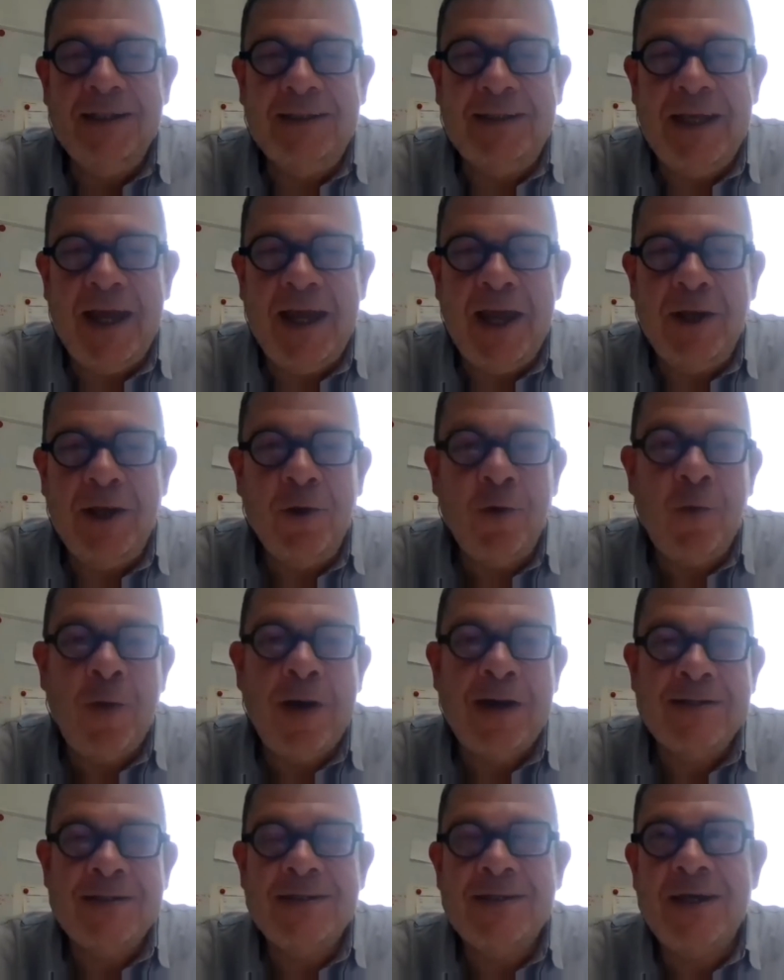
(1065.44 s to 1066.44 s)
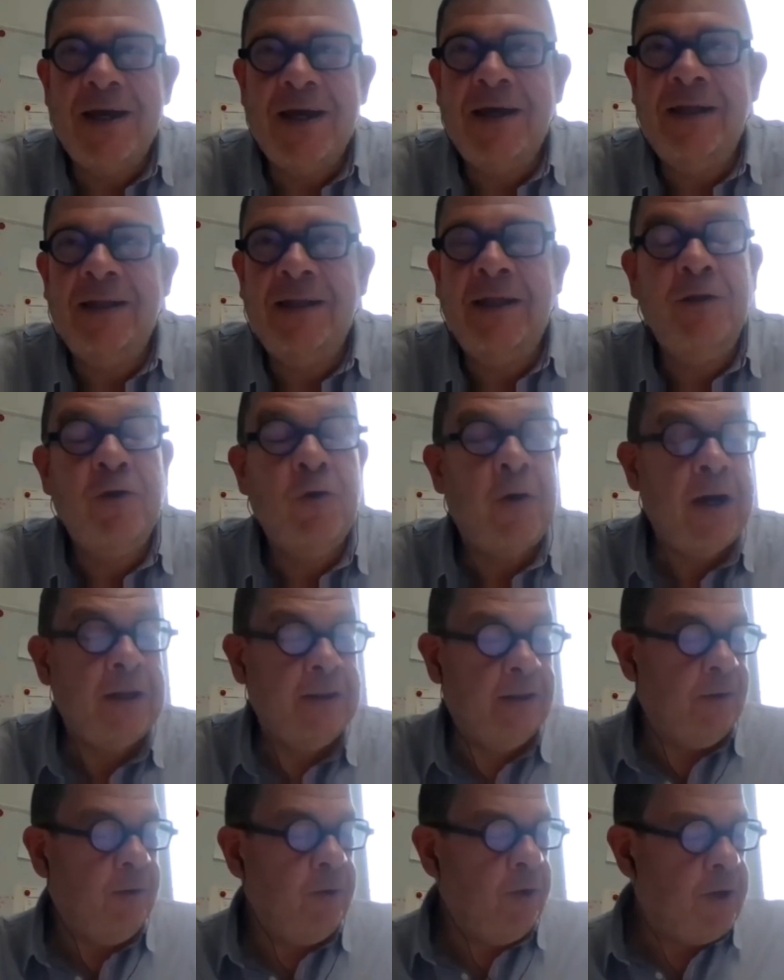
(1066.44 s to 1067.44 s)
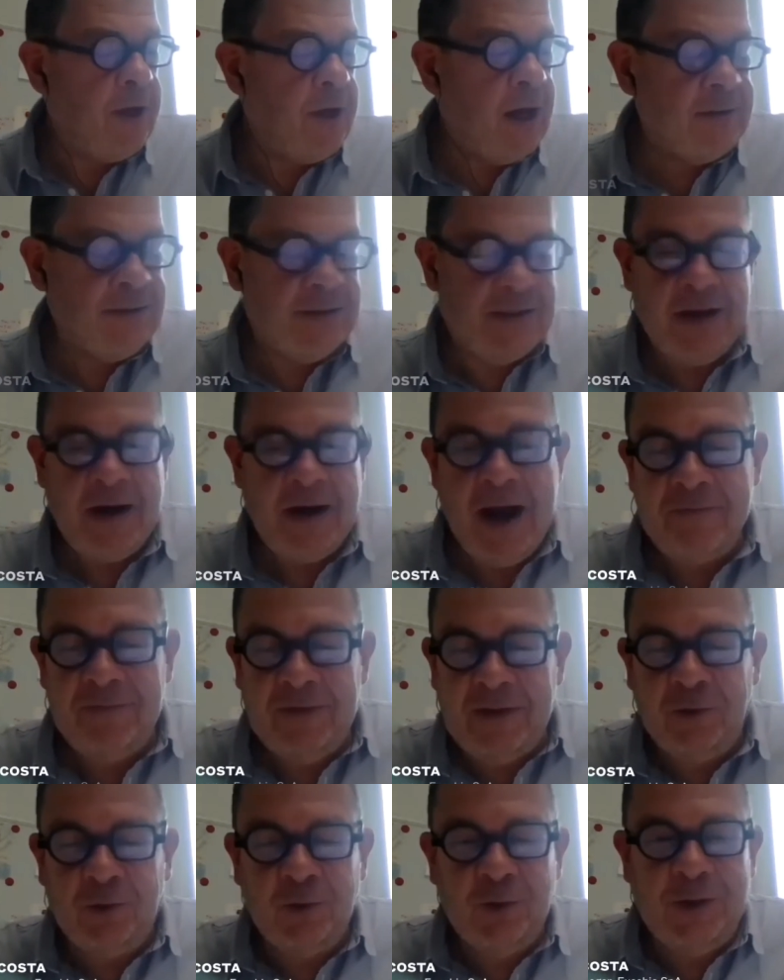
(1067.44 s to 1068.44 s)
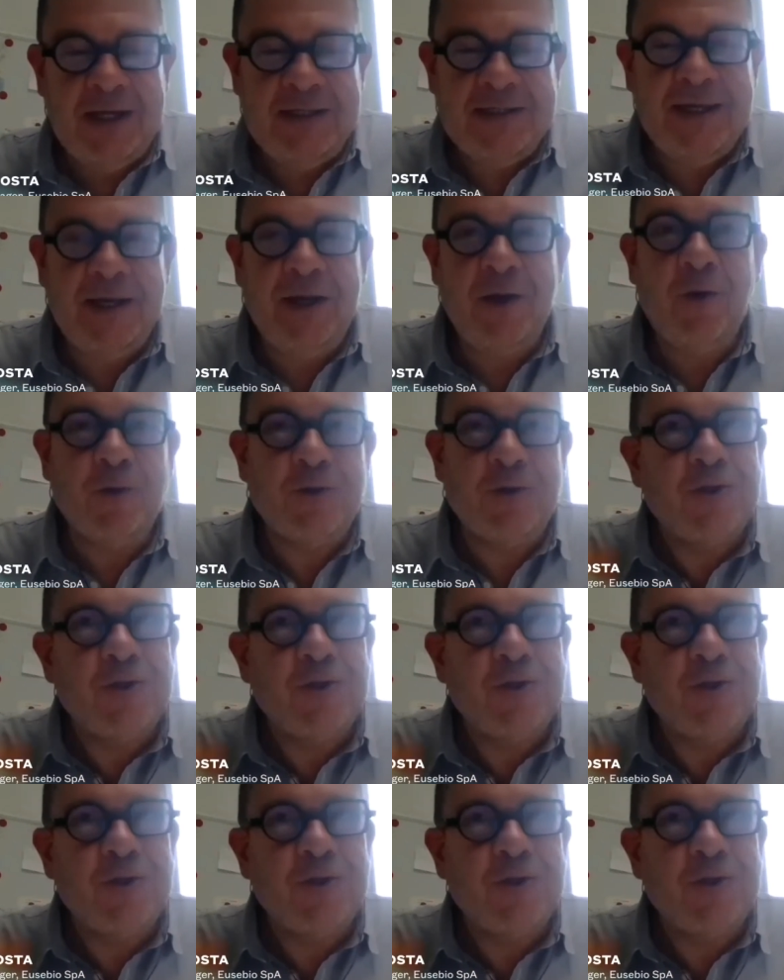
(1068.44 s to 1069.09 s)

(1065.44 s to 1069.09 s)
New ones. New yarns arrived 2 days ago,